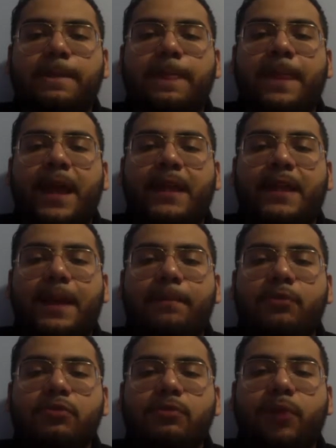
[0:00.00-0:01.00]
and that
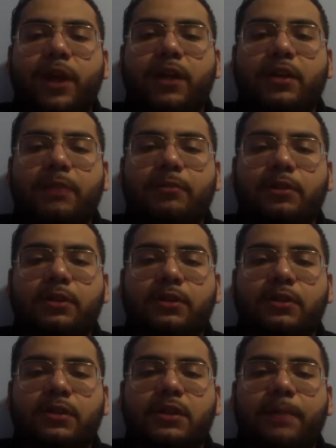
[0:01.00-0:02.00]
most brand name
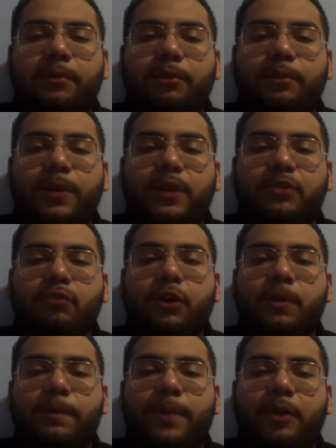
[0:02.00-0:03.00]
goods can be replaced with
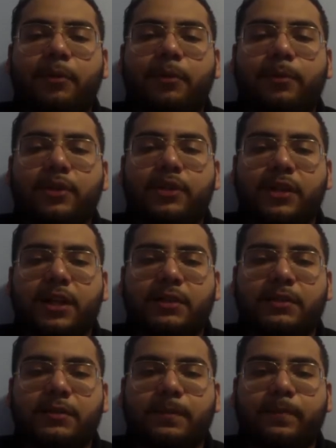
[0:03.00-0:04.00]
comparable
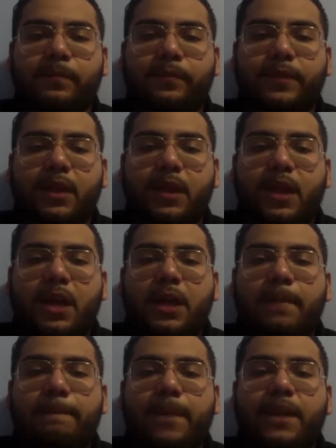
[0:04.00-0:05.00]
merchandise.
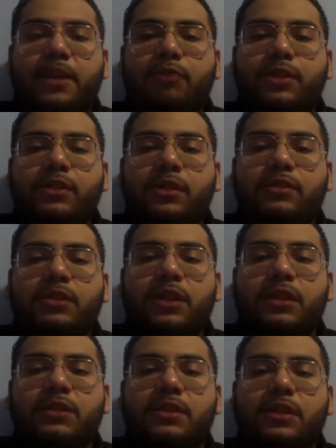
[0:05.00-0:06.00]
Many retailers
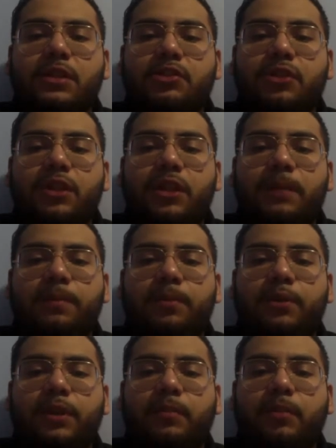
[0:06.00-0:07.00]
in this industry
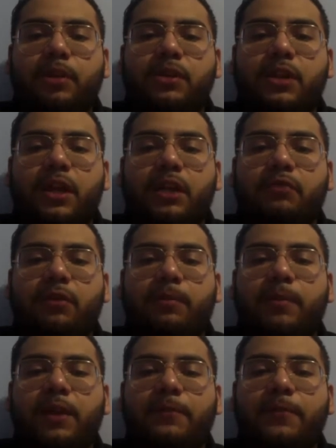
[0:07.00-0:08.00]
import their merchandise from
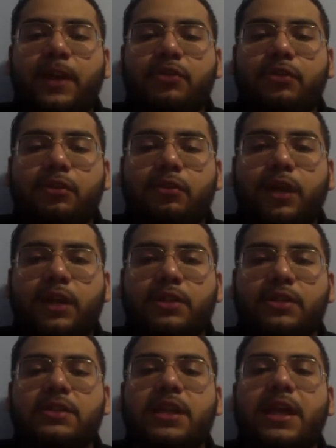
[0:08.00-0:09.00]
manufacturing
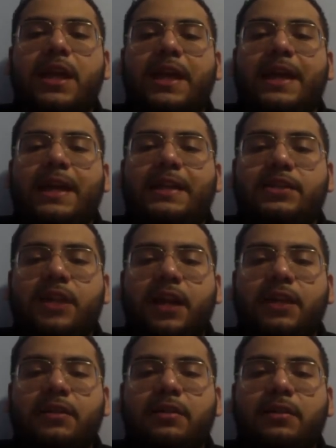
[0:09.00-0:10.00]
locations in
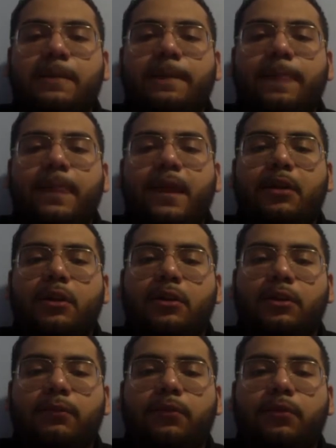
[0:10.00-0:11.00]
China and
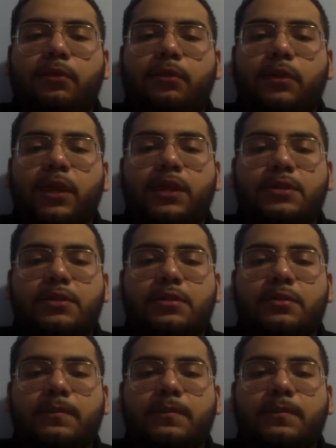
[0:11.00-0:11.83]
other foreign locations.